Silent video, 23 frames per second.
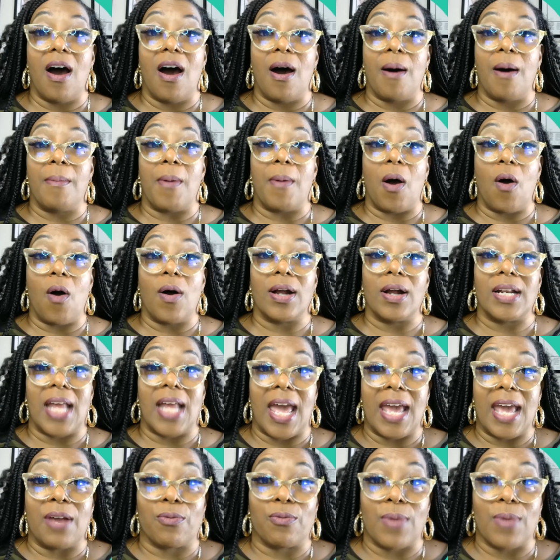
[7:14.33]
on
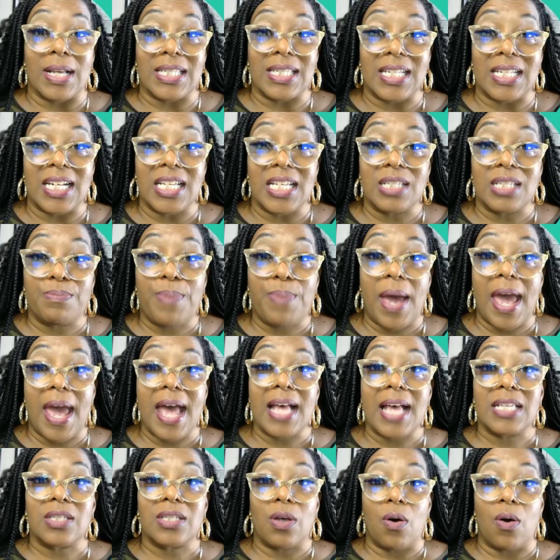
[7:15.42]
a residence
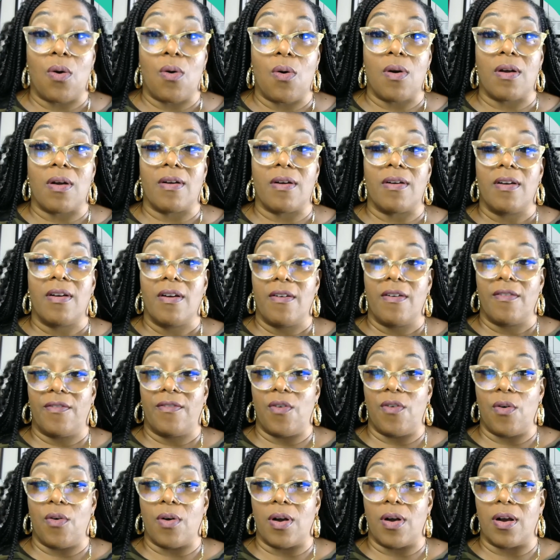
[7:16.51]
pass or
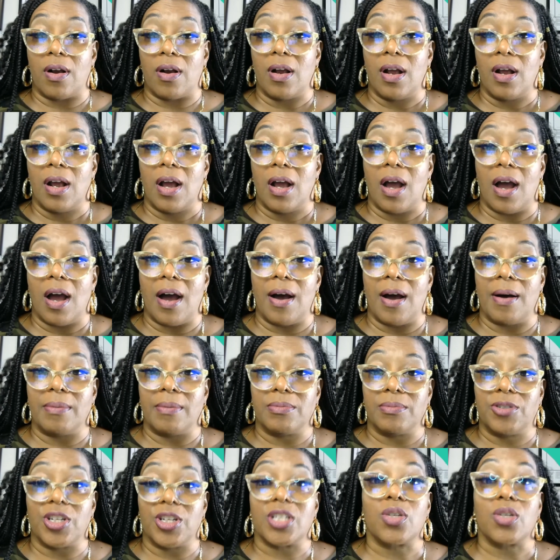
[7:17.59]
for
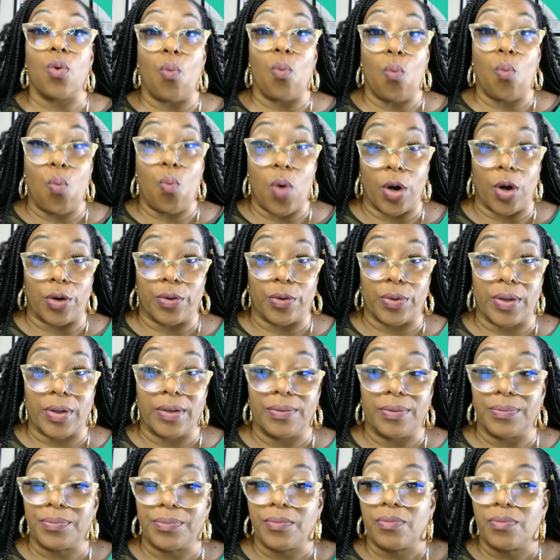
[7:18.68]
just work.
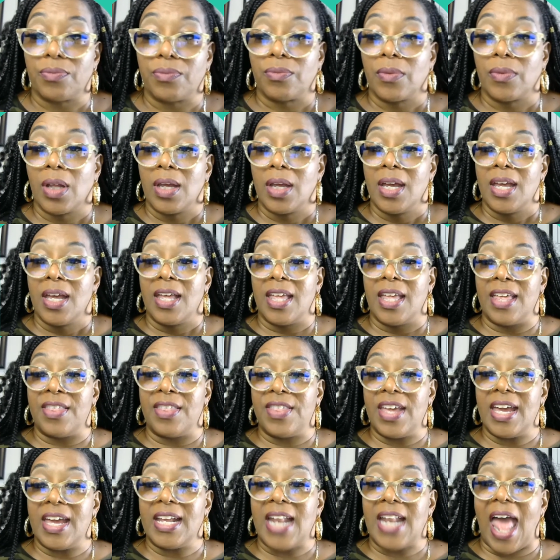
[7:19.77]

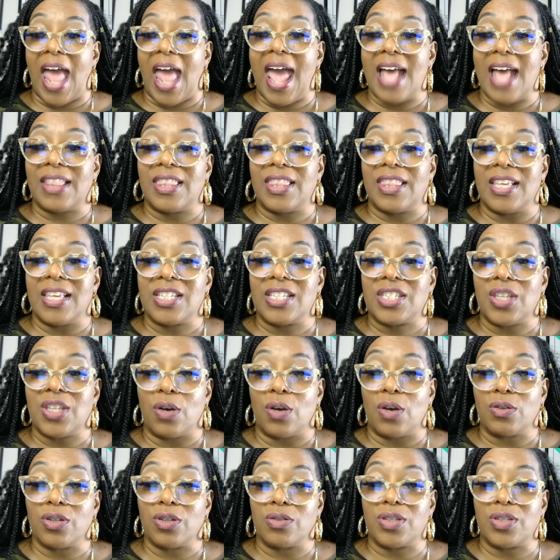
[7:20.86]
And then add the
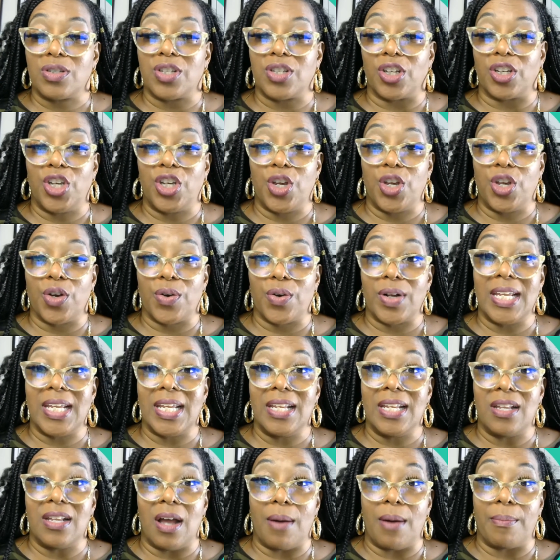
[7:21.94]
social security
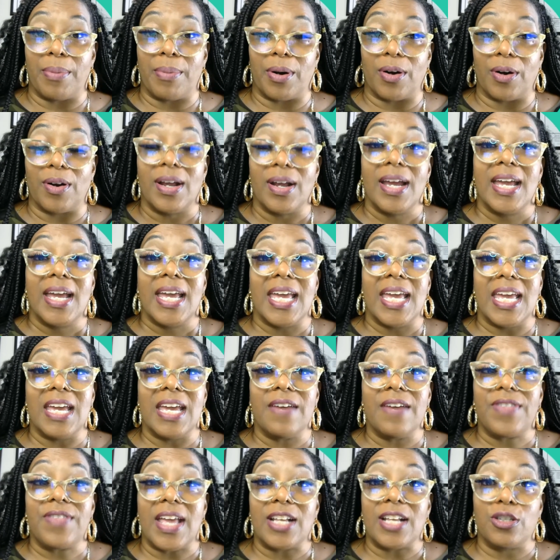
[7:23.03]
number.
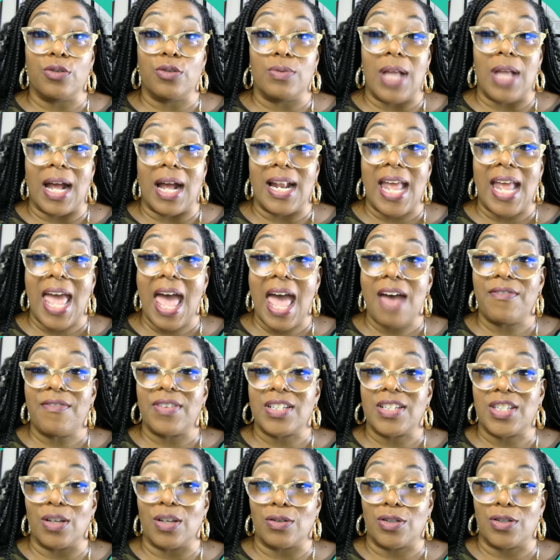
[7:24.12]
If they do not have
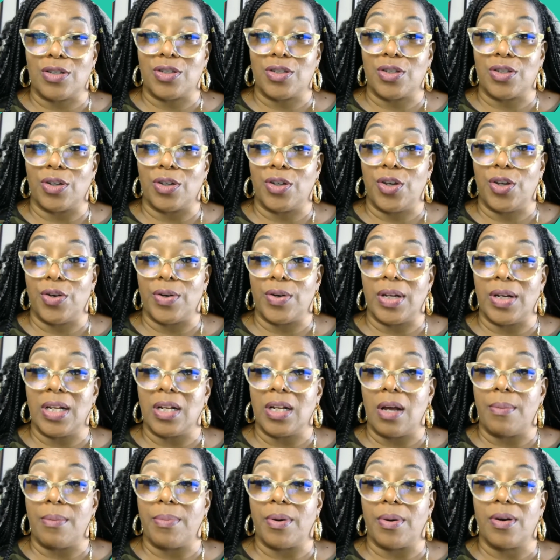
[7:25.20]
a social security
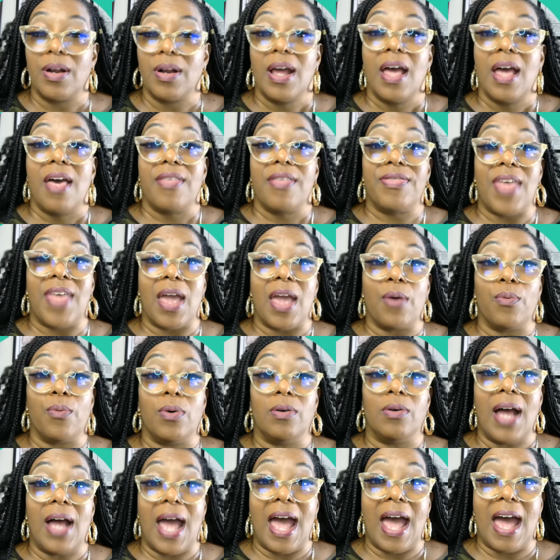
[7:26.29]
number, they
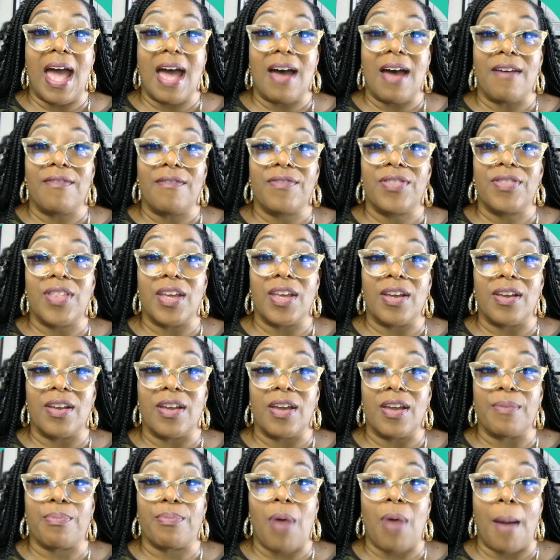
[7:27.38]
will have
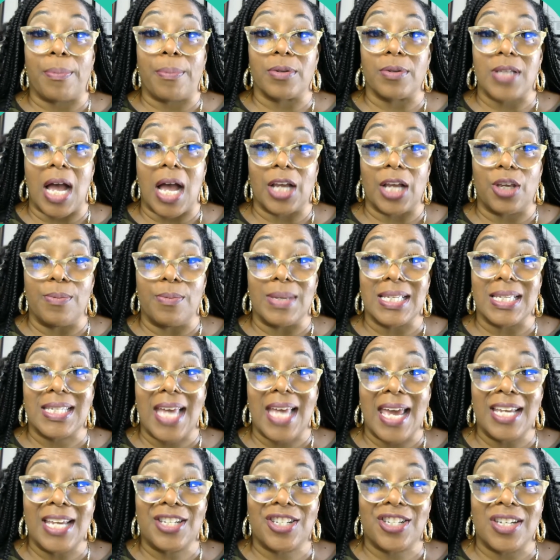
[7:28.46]
the proper
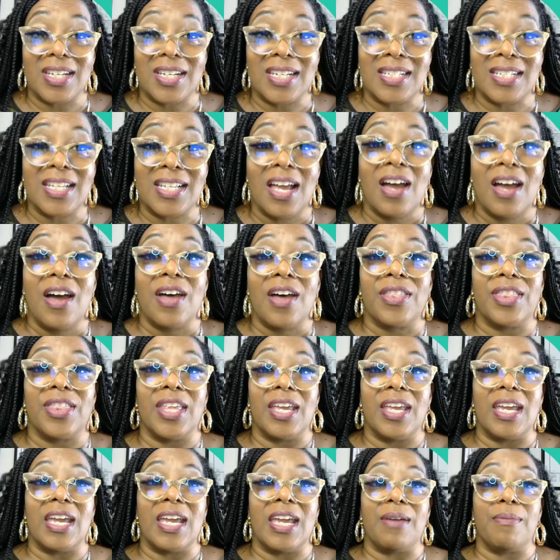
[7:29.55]
documentation,
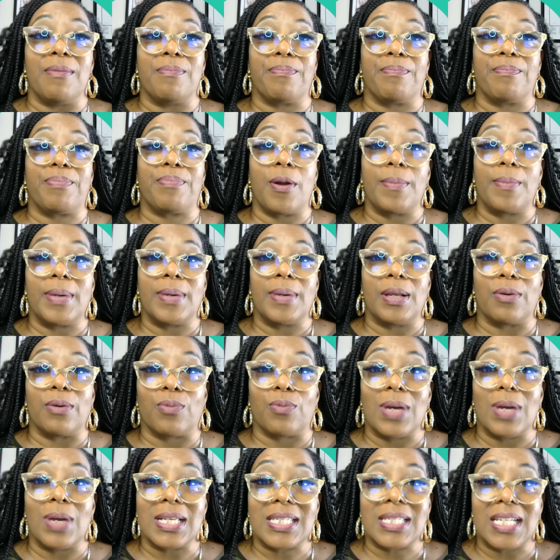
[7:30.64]
the permanent
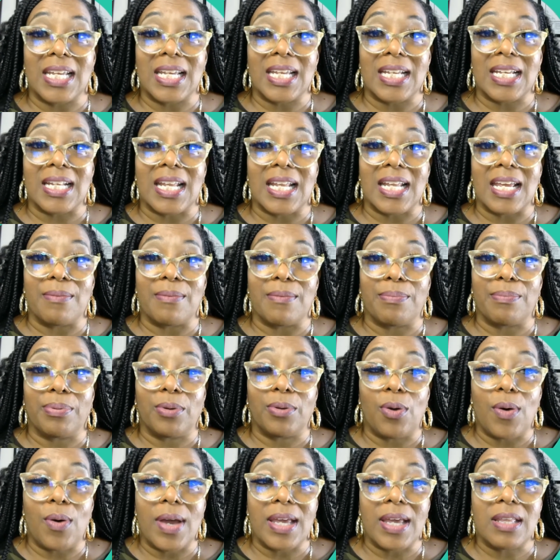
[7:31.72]
resident
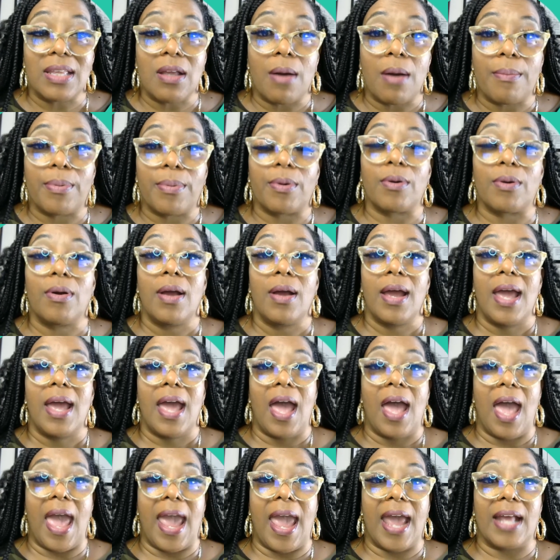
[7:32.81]
employee number,
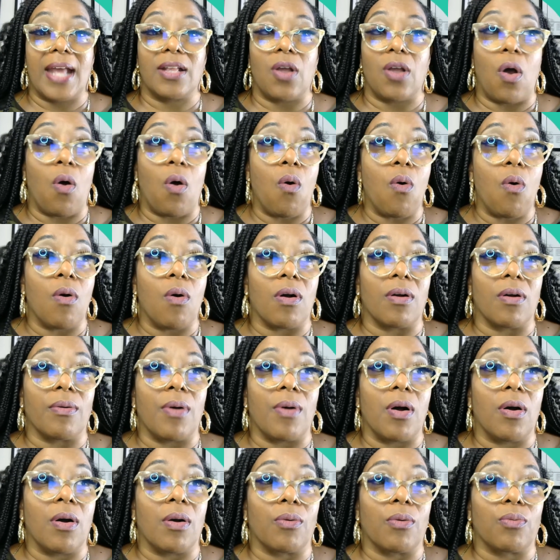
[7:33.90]
and
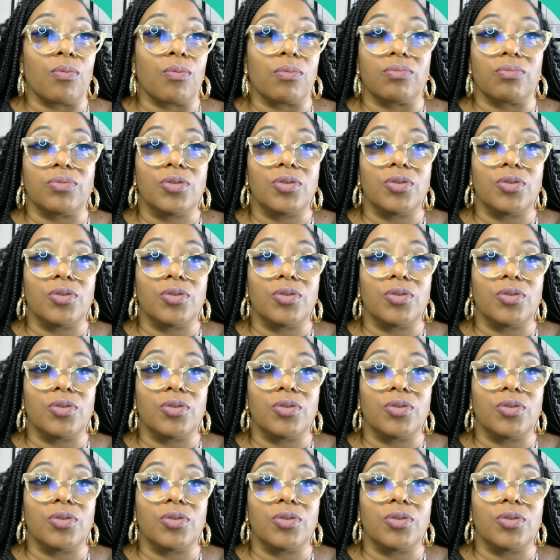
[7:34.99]
or